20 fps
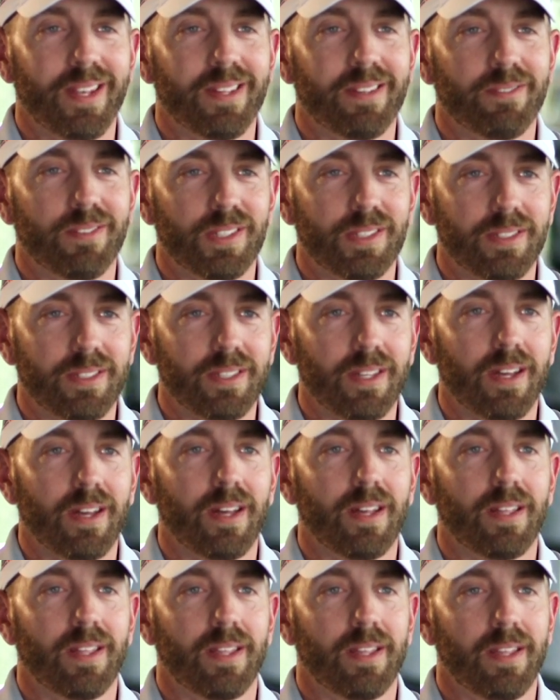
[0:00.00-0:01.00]
It was,
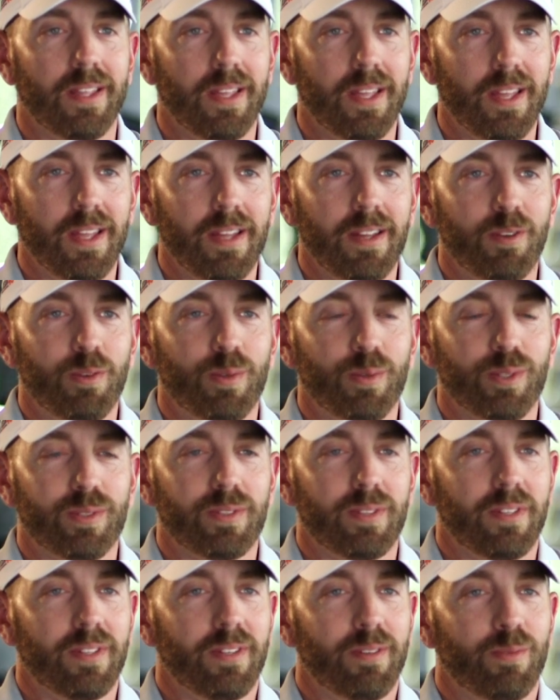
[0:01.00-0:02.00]
uh, it was,